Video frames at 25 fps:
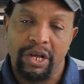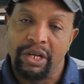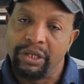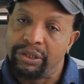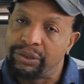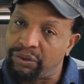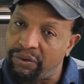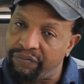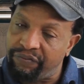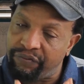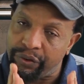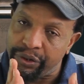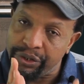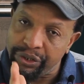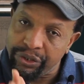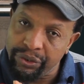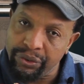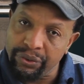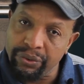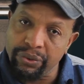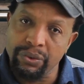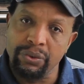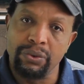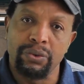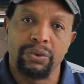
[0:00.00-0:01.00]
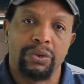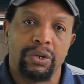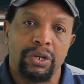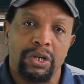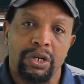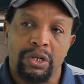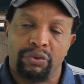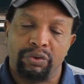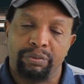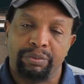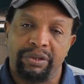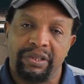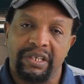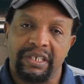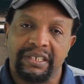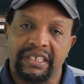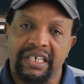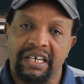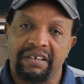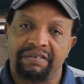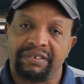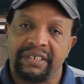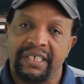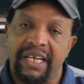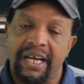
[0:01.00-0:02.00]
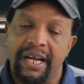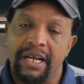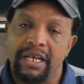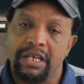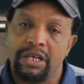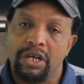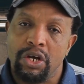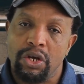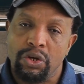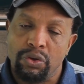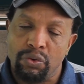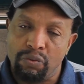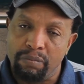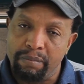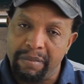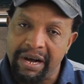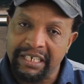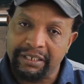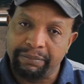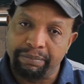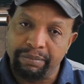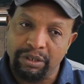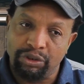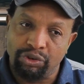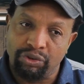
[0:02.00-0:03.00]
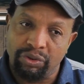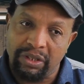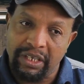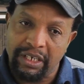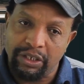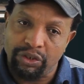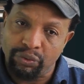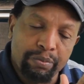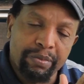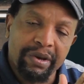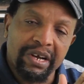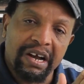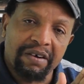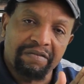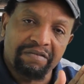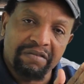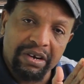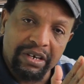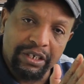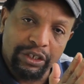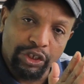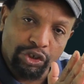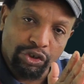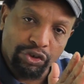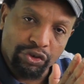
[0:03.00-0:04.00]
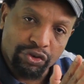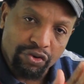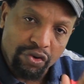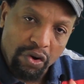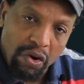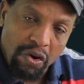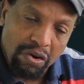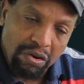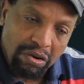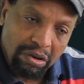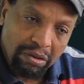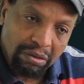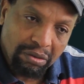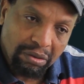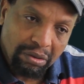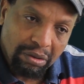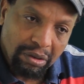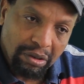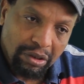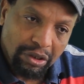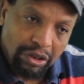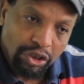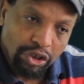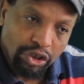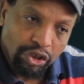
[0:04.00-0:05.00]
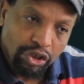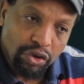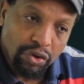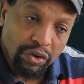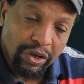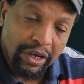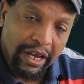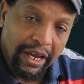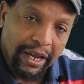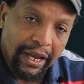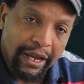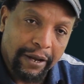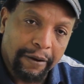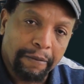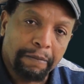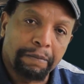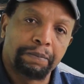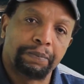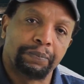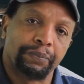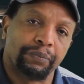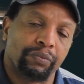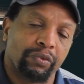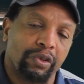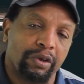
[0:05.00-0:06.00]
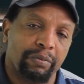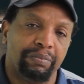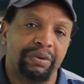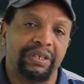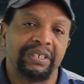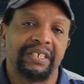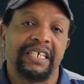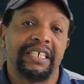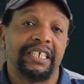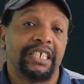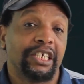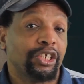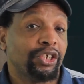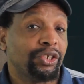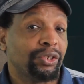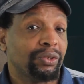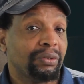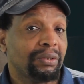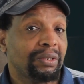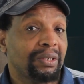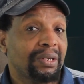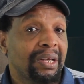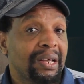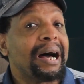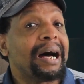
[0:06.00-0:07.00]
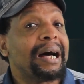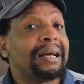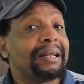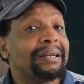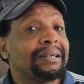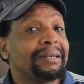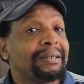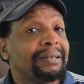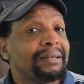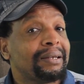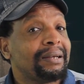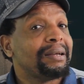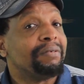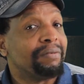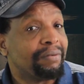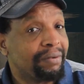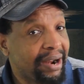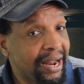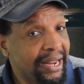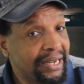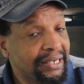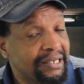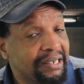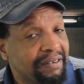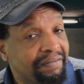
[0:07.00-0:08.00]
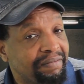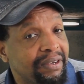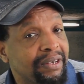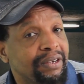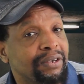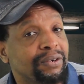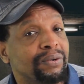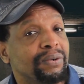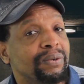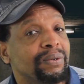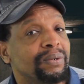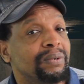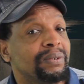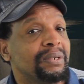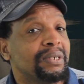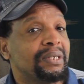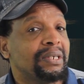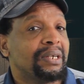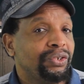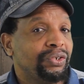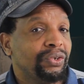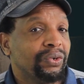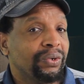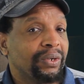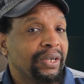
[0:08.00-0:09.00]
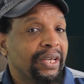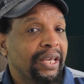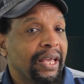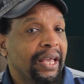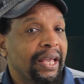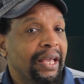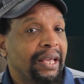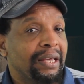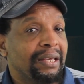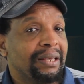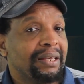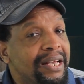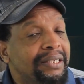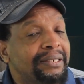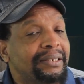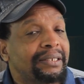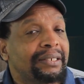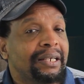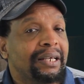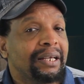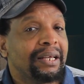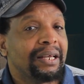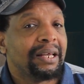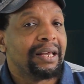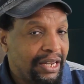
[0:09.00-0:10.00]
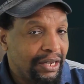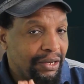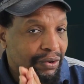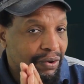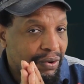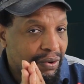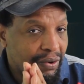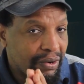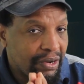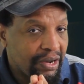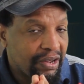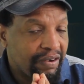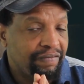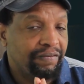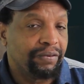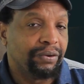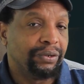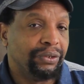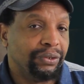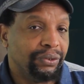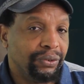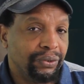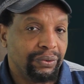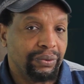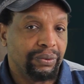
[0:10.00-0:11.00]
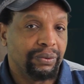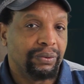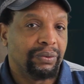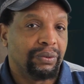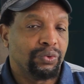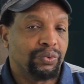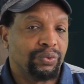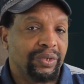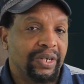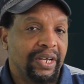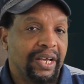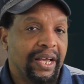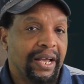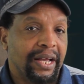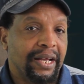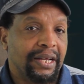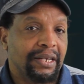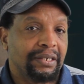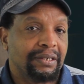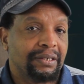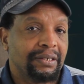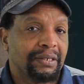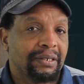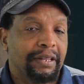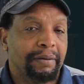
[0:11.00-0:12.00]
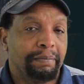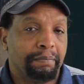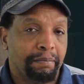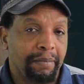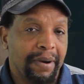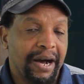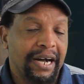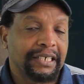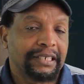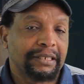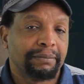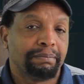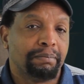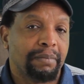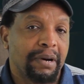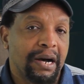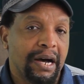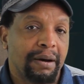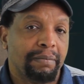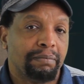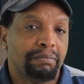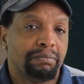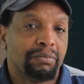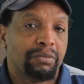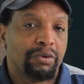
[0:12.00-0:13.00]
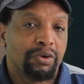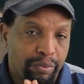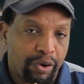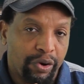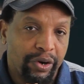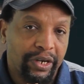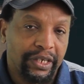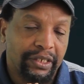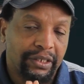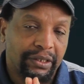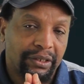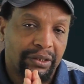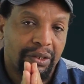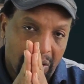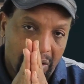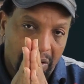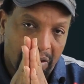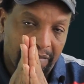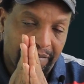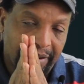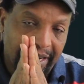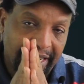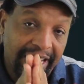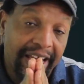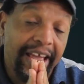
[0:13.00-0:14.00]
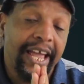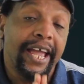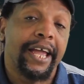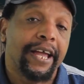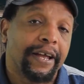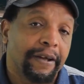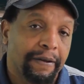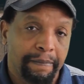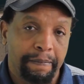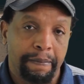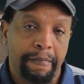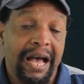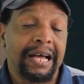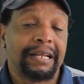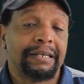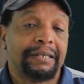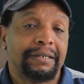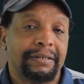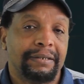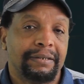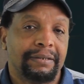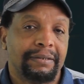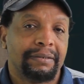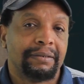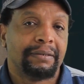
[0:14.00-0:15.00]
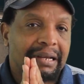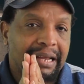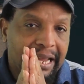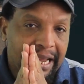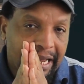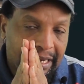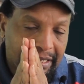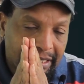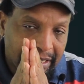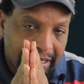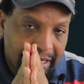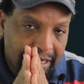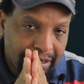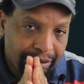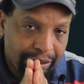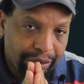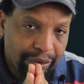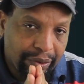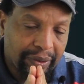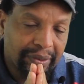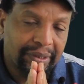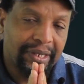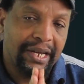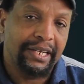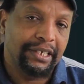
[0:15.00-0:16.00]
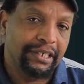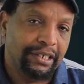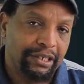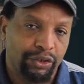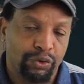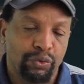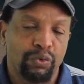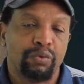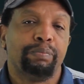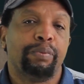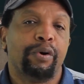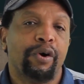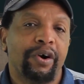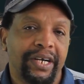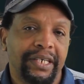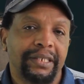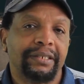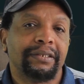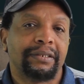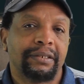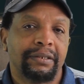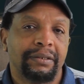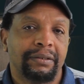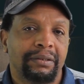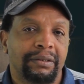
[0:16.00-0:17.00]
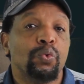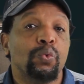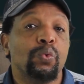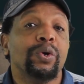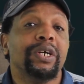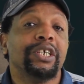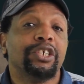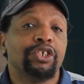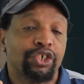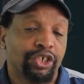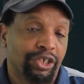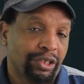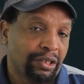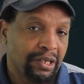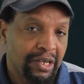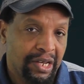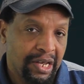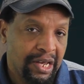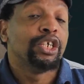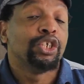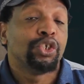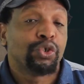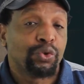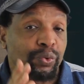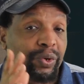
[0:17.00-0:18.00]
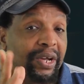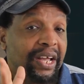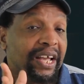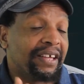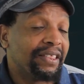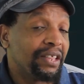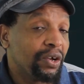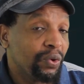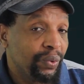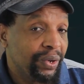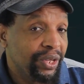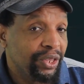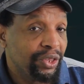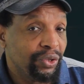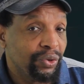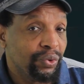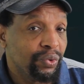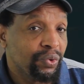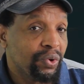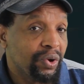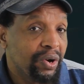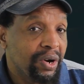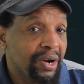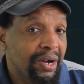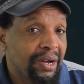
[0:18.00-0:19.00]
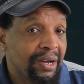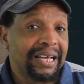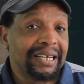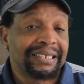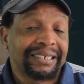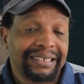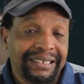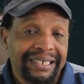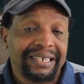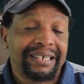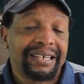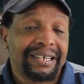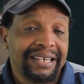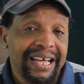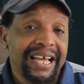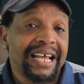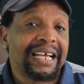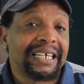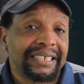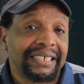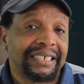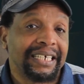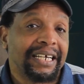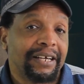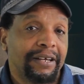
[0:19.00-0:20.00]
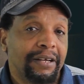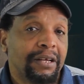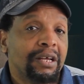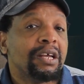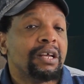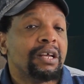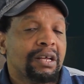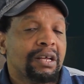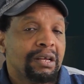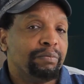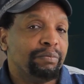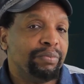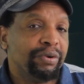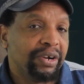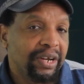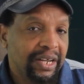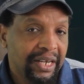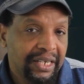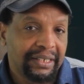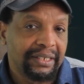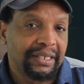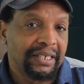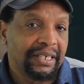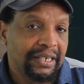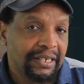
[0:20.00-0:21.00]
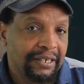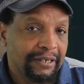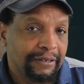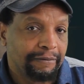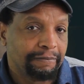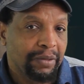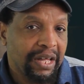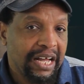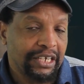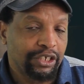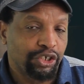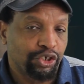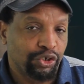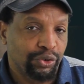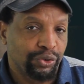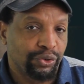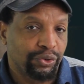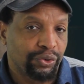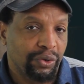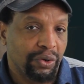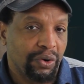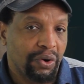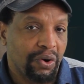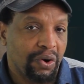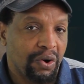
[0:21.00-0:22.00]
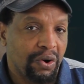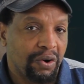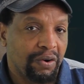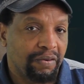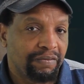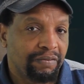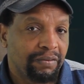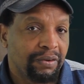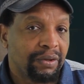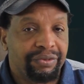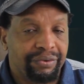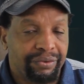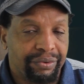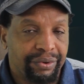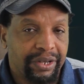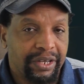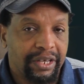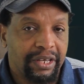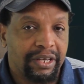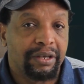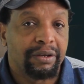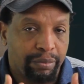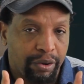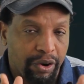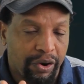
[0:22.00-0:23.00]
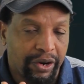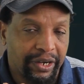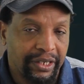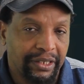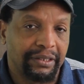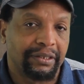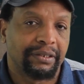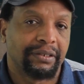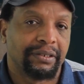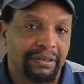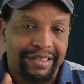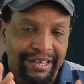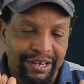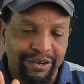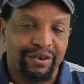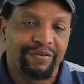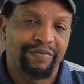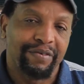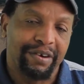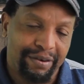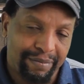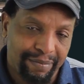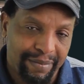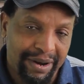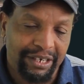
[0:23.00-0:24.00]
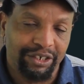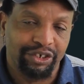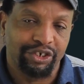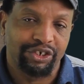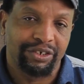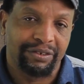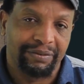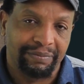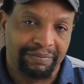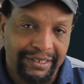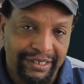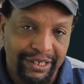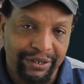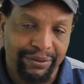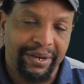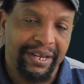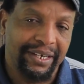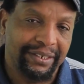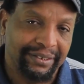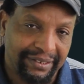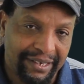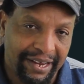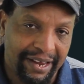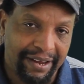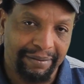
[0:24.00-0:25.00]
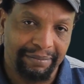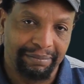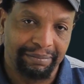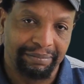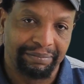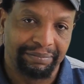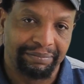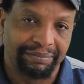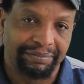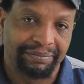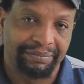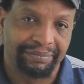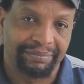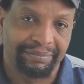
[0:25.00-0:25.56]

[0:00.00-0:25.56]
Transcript: So for you to be on the safe side, you must make sure that you make a very strong TOK presentation and write a very good TOK essay in order for you to get the maximum points of an A and getting the requisite 2 points, which together with your extended essay brings in a total of 3 points. Thank you very much. See you next time.